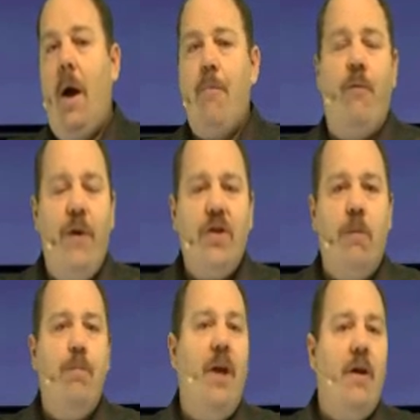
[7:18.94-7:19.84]
A
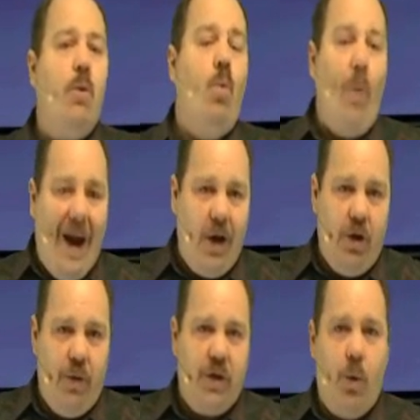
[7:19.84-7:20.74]
Professor Pieter
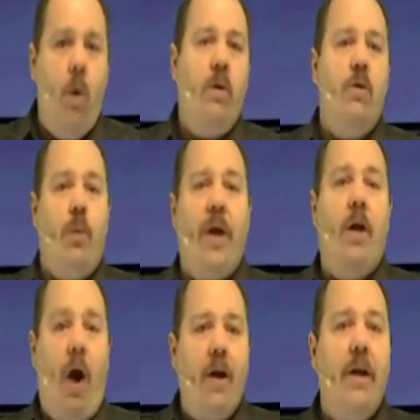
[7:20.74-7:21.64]
Wagner is quoted
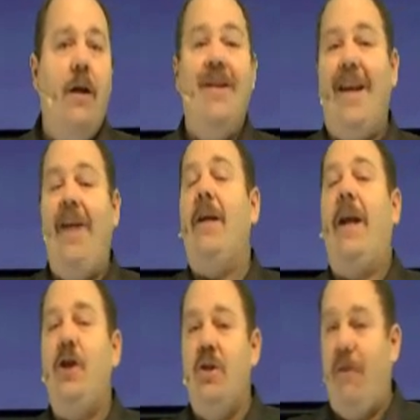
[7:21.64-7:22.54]
regarding the
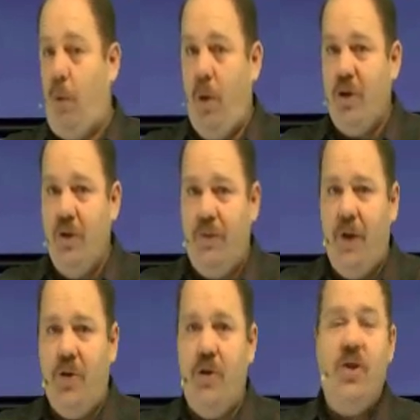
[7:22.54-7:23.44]
allegation of erosional
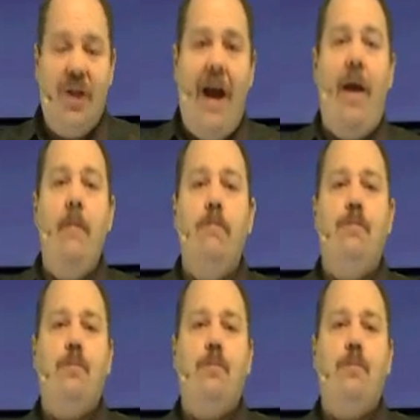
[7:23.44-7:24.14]
features, saying,